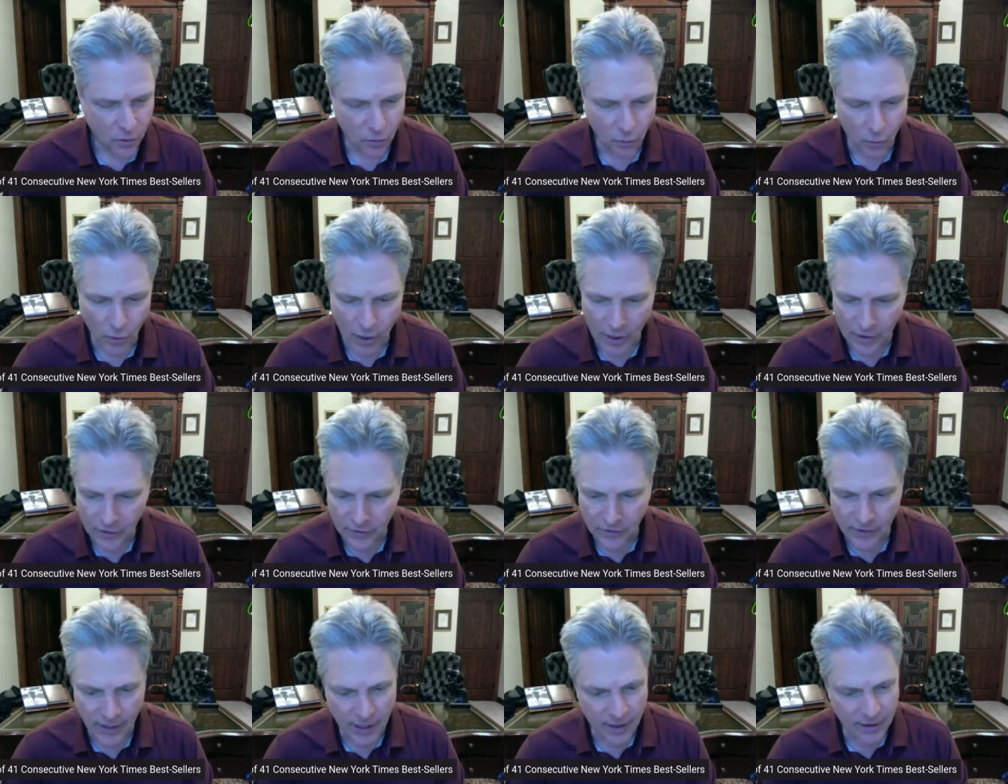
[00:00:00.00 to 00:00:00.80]

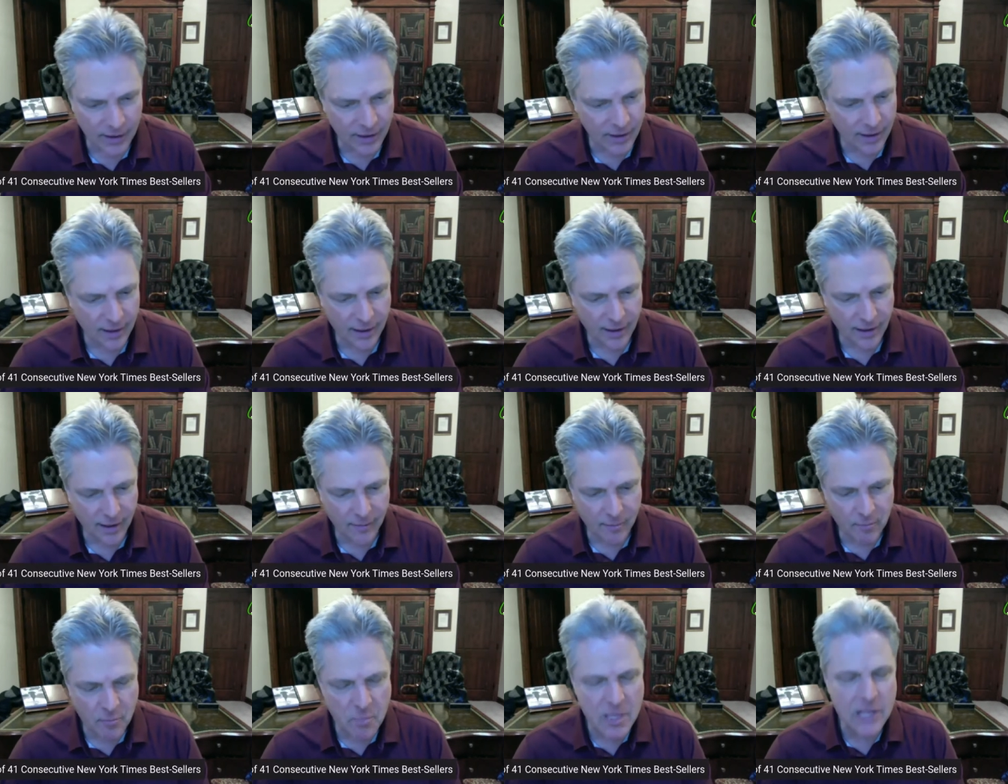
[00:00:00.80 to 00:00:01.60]
was
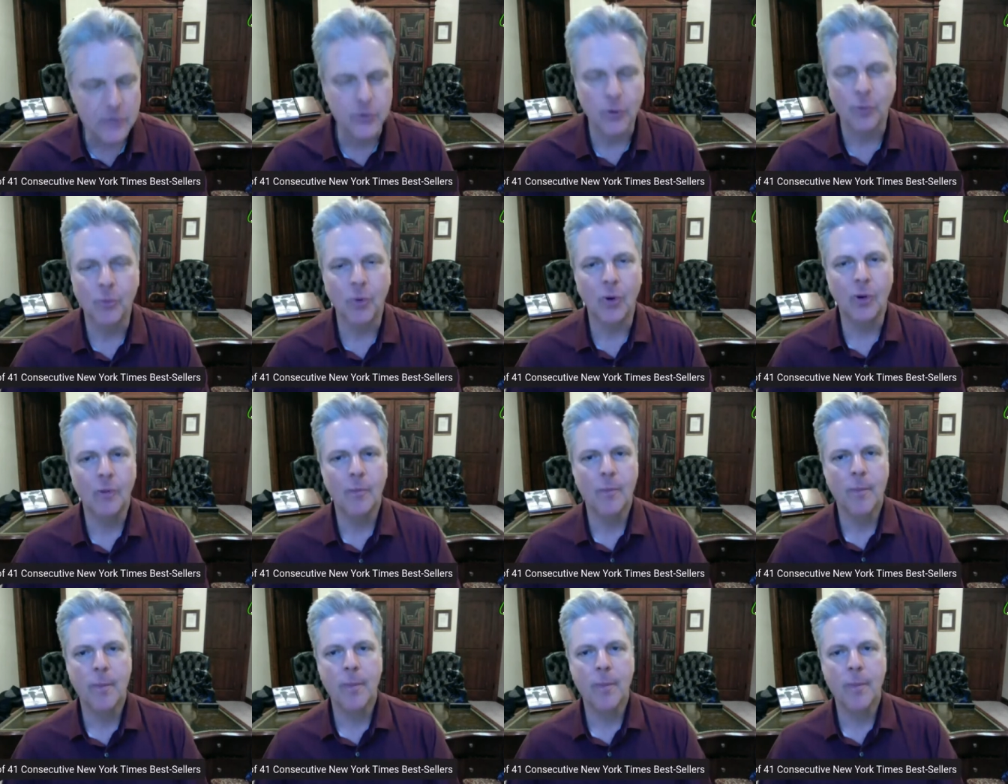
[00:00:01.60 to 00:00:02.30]
miserable,